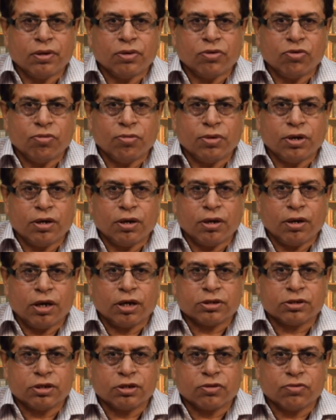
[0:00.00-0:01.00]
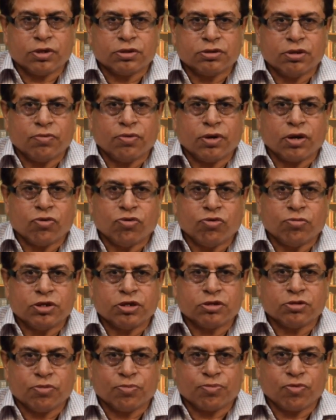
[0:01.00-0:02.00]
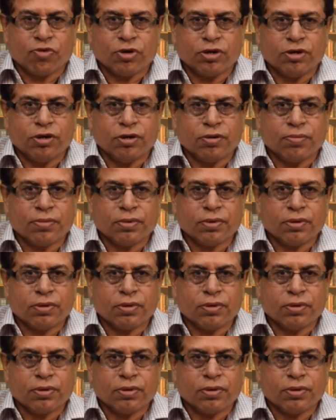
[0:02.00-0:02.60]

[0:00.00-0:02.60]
you may ask this question, for whom this is provided?